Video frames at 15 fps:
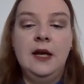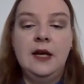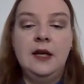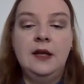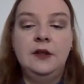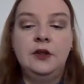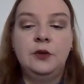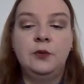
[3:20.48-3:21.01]

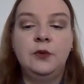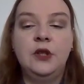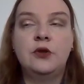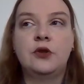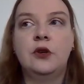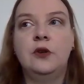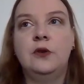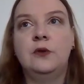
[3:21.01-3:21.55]
And we
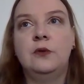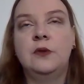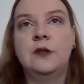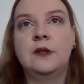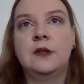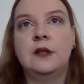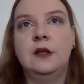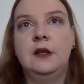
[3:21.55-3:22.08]

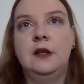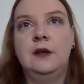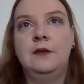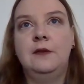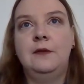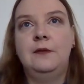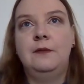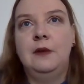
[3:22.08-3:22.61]
chose
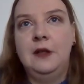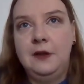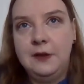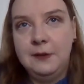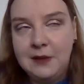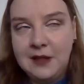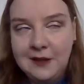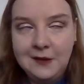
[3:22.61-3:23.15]
a
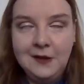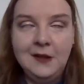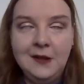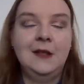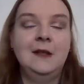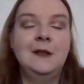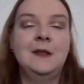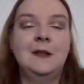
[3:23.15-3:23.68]
demanding
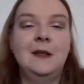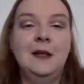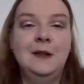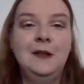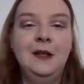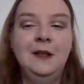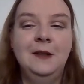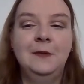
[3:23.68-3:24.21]
case
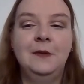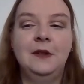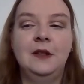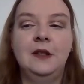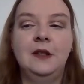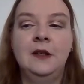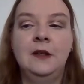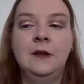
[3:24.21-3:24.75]
study,
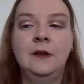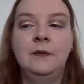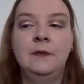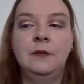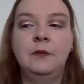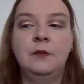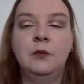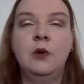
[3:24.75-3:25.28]

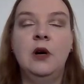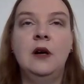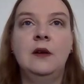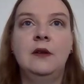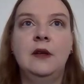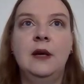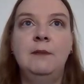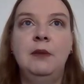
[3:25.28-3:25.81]

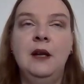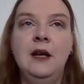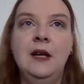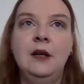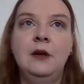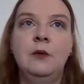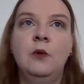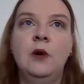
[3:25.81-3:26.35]
a
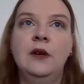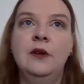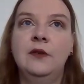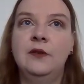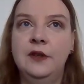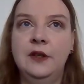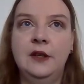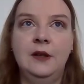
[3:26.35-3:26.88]
play, one
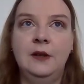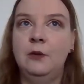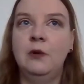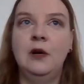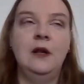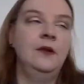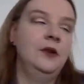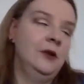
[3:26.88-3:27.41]
of the
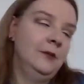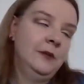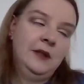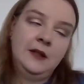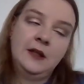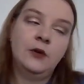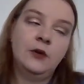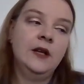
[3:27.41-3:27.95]
well-known
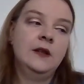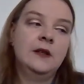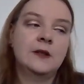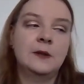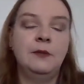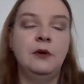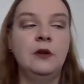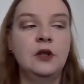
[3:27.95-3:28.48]
and
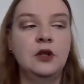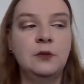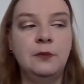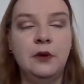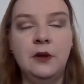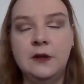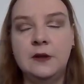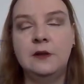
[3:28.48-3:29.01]
greatest Polish
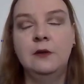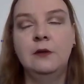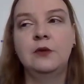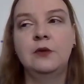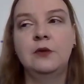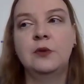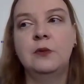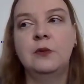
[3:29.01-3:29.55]
poets,
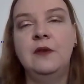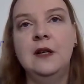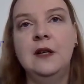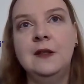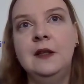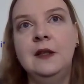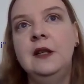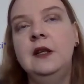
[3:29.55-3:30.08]
Juliusz
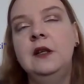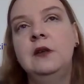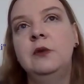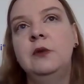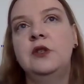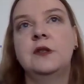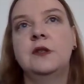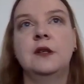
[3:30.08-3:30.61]
Słowacki,
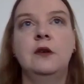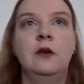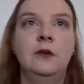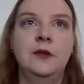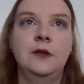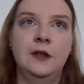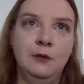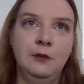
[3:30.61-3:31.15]
which is
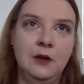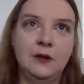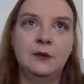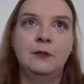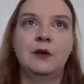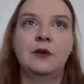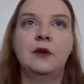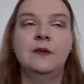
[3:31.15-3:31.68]
called Samuel
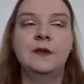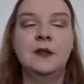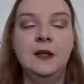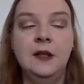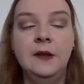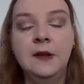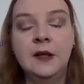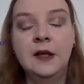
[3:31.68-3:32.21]

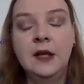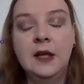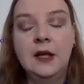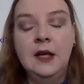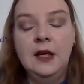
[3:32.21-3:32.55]
Zborowski.